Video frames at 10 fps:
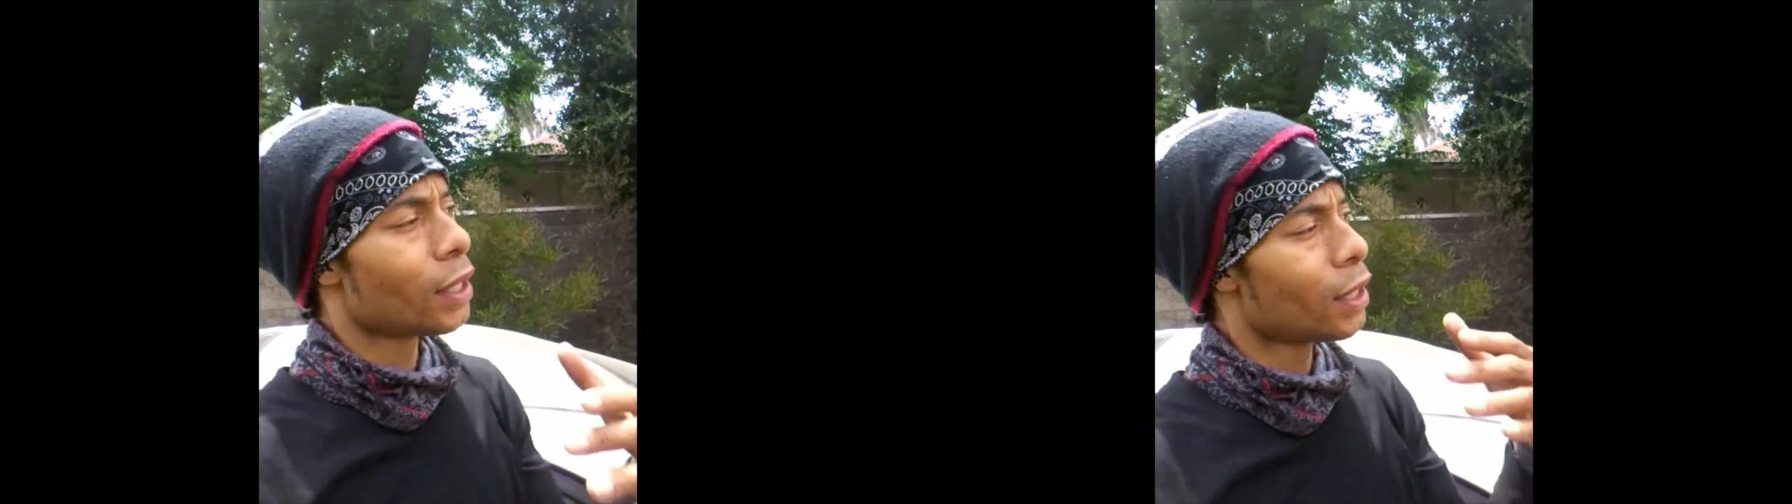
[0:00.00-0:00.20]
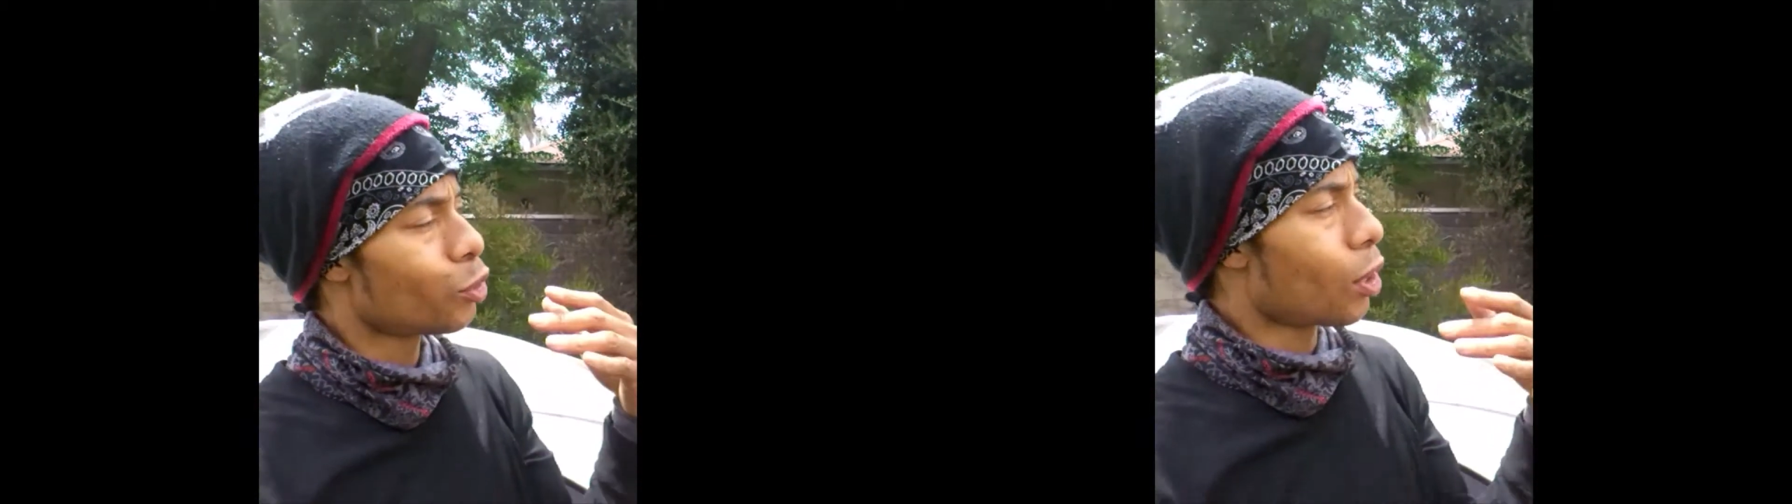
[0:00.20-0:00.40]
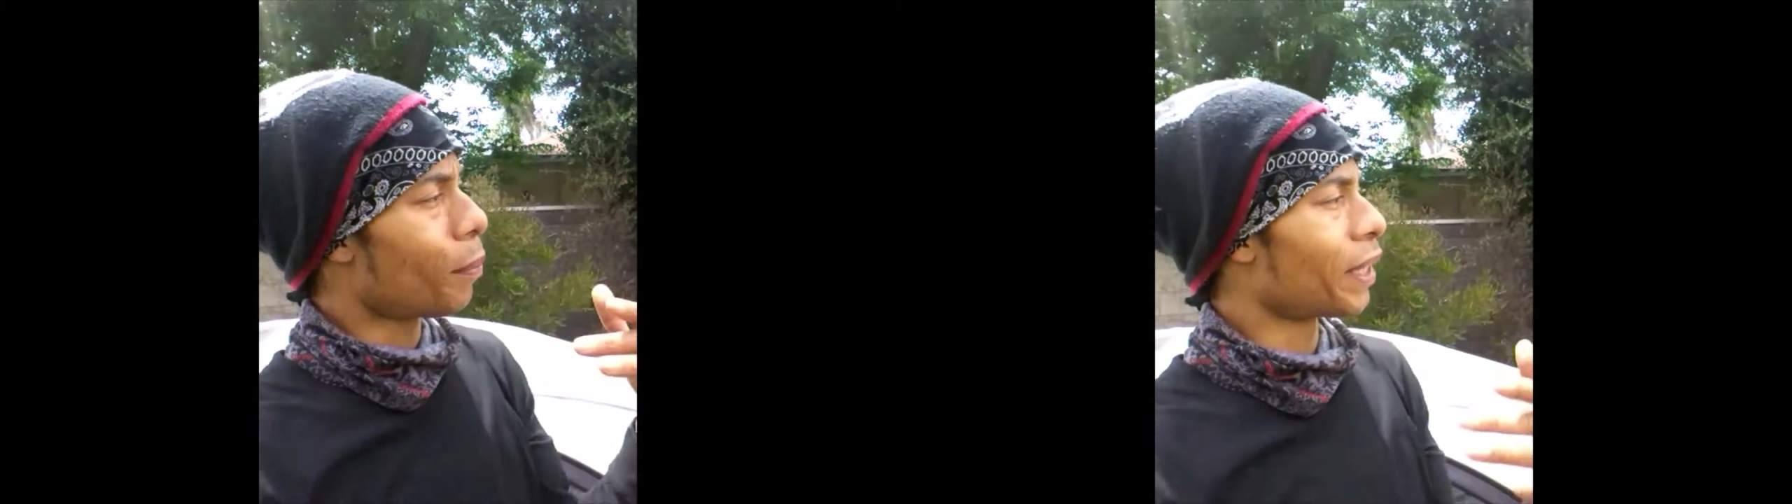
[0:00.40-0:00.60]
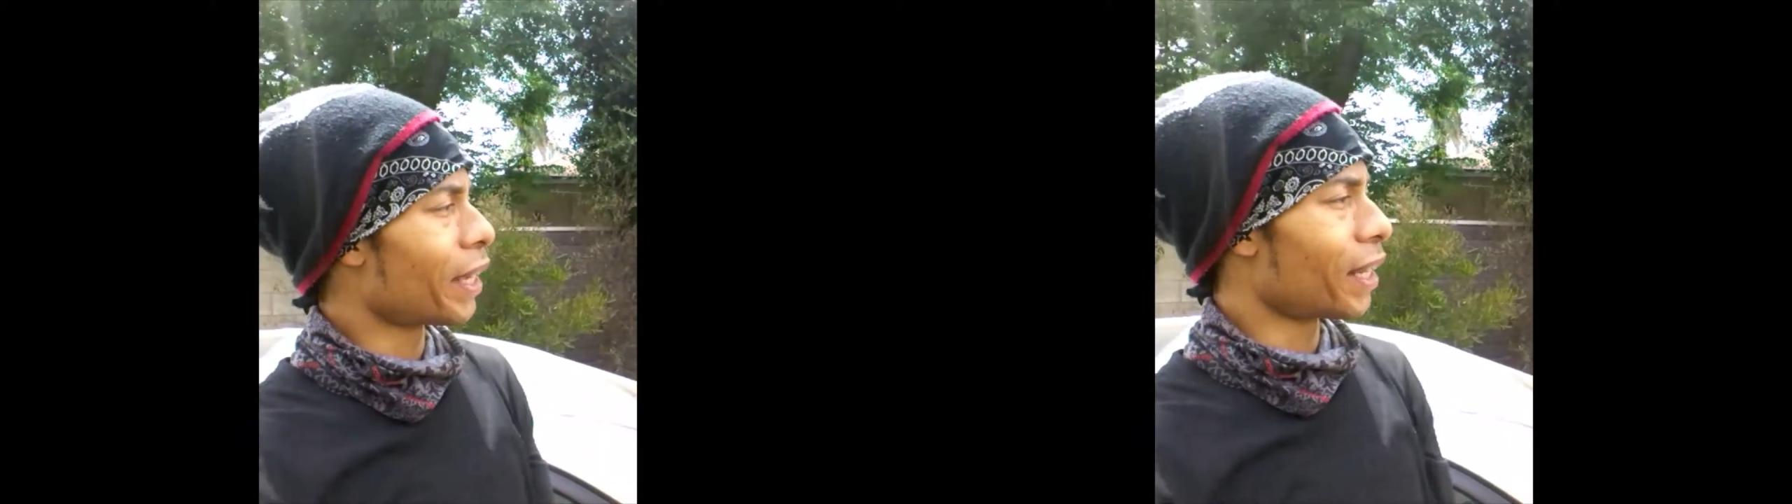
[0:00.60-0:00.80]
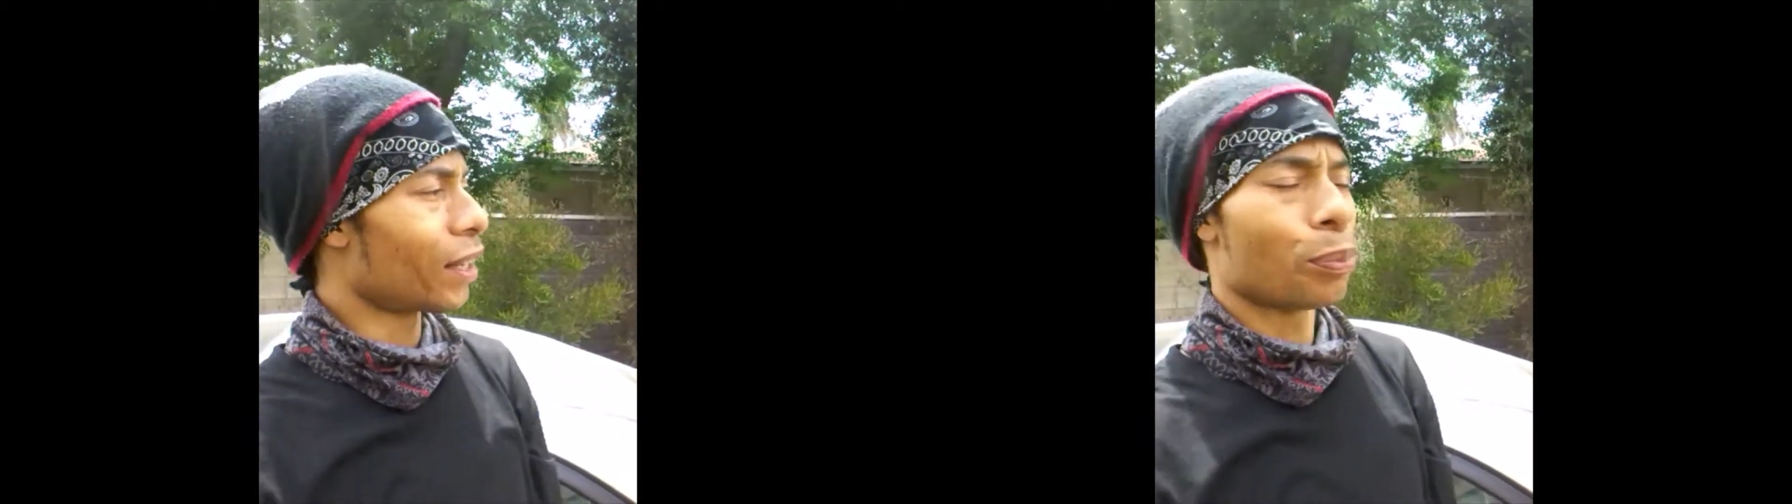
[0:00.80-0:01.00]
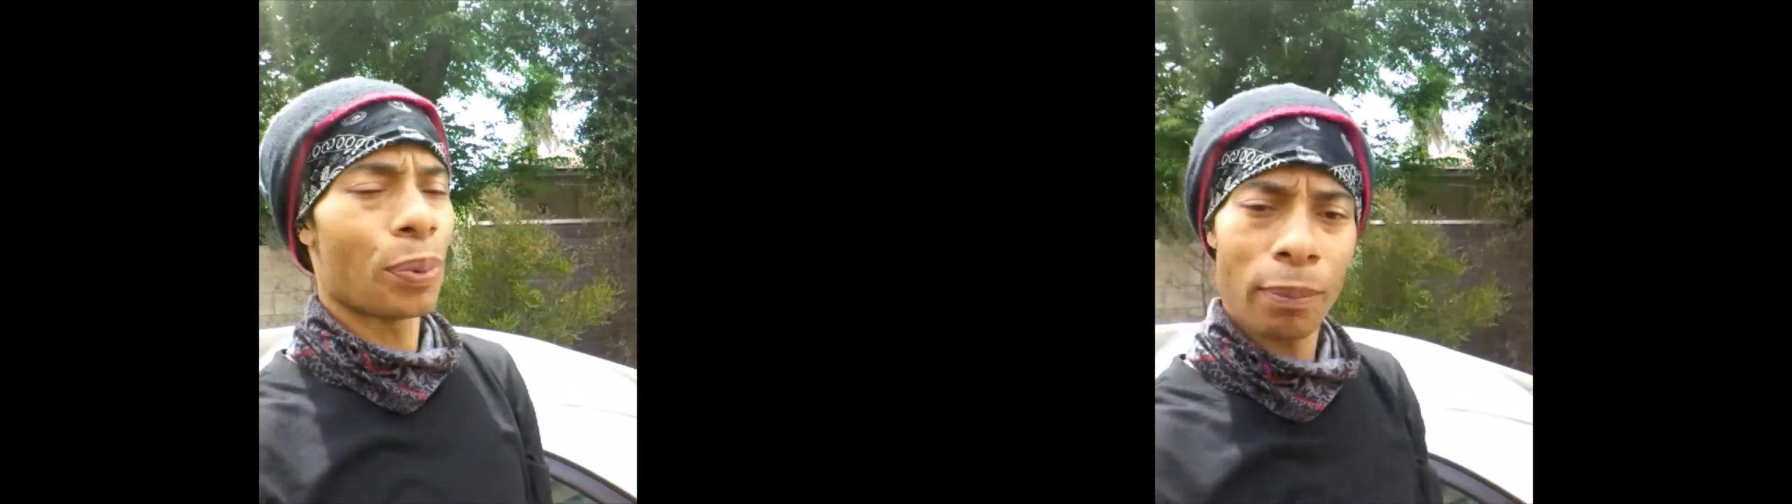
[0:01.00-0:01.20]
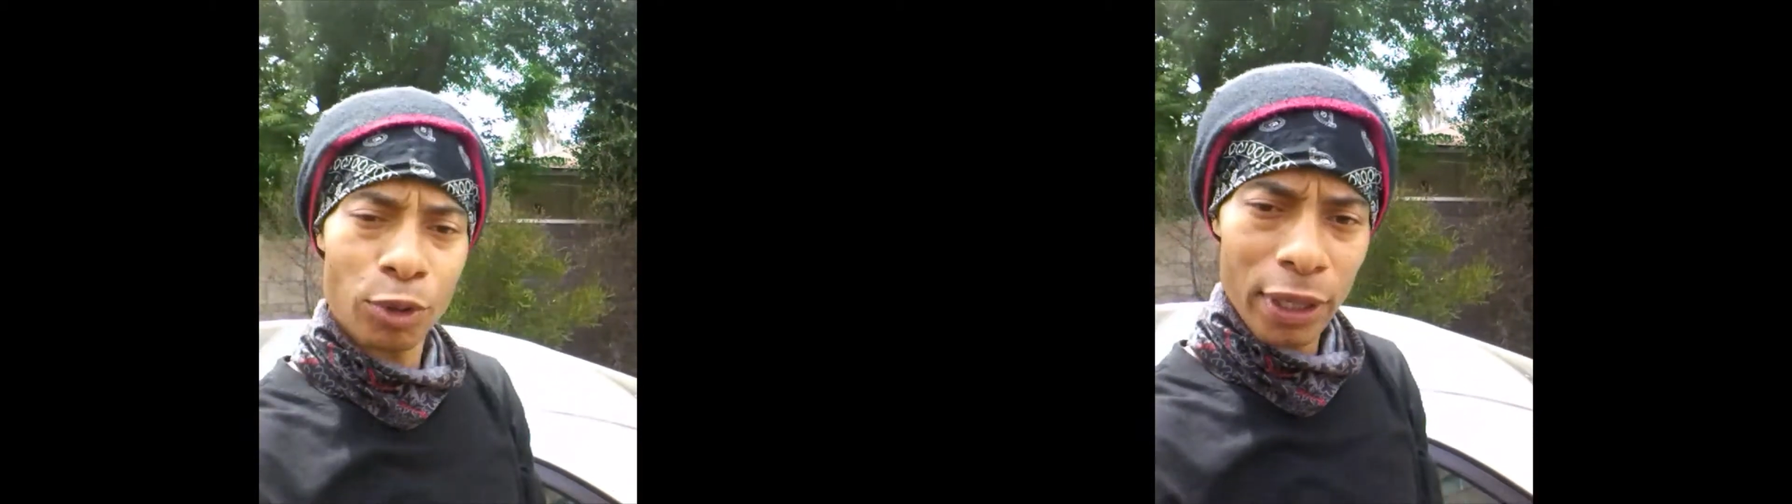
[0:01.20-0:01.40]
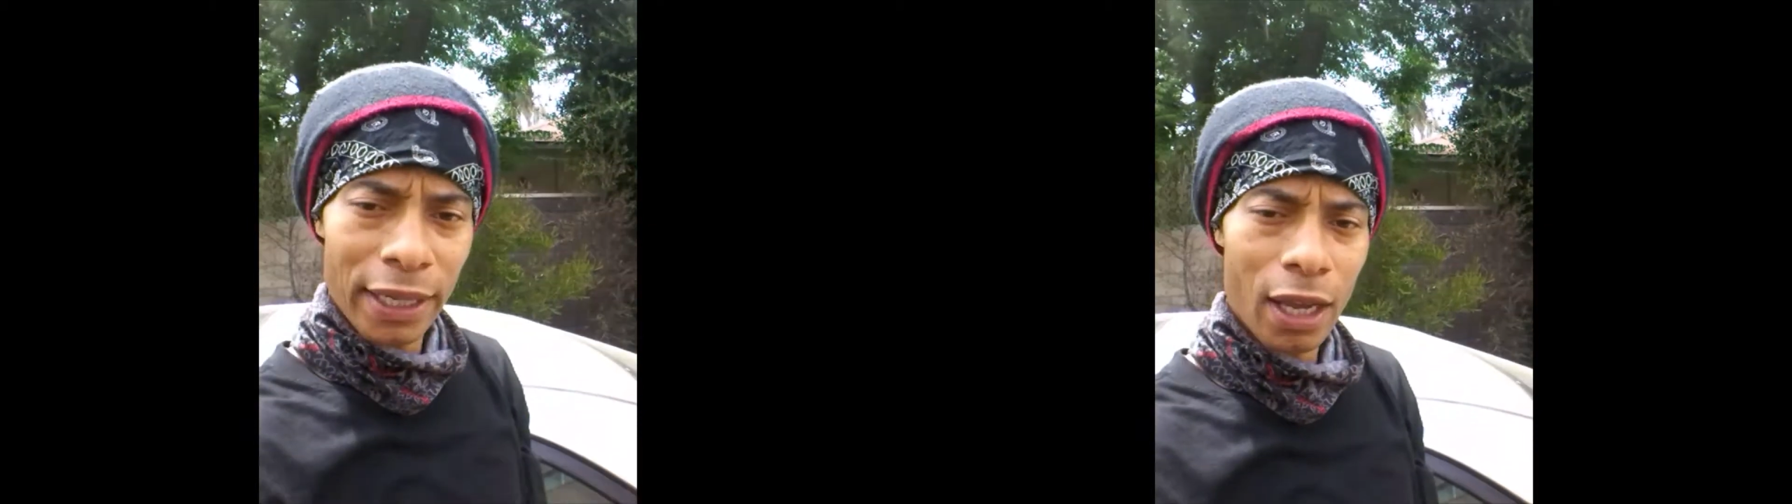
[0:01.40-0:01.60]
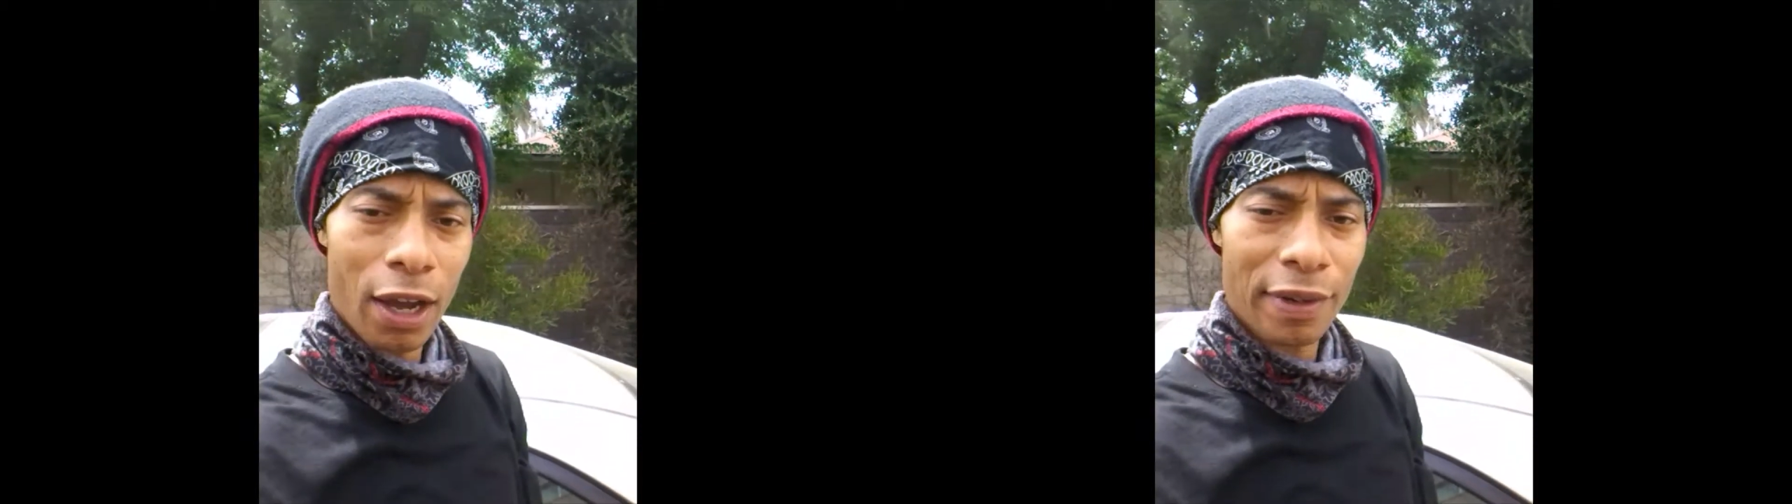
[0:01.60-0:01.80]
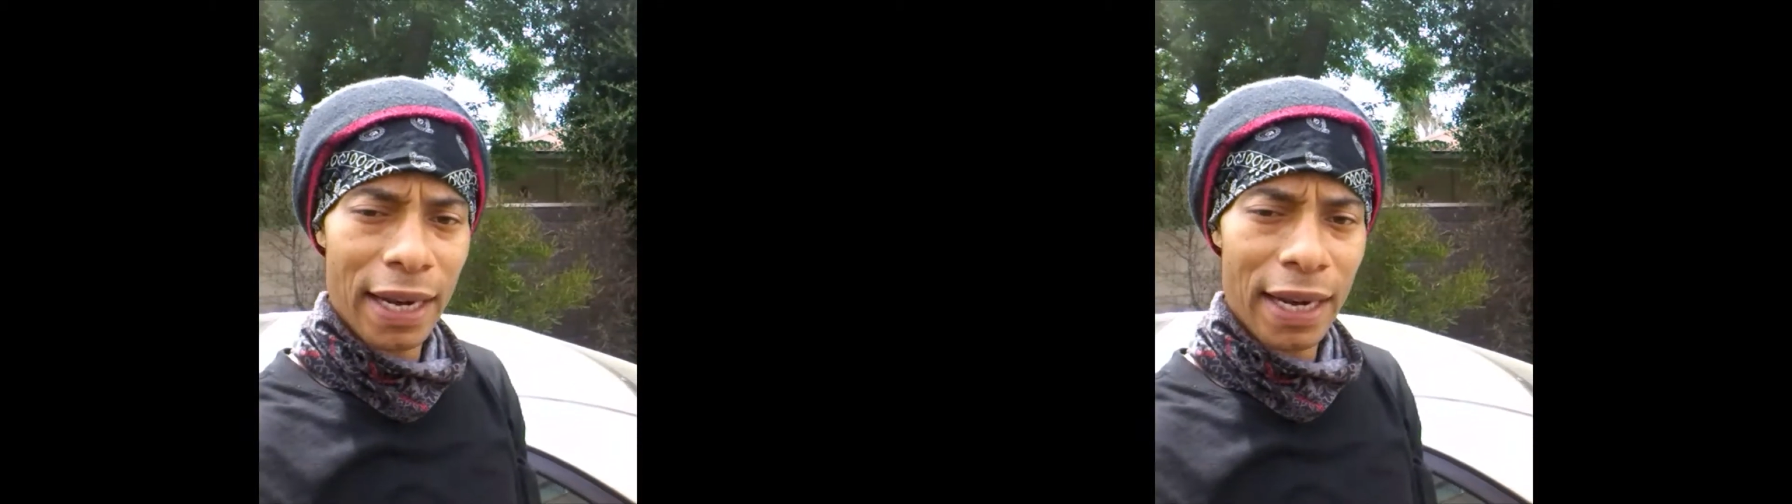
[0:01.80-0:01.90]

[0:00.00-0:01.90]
So I'm gonna get a little pump training on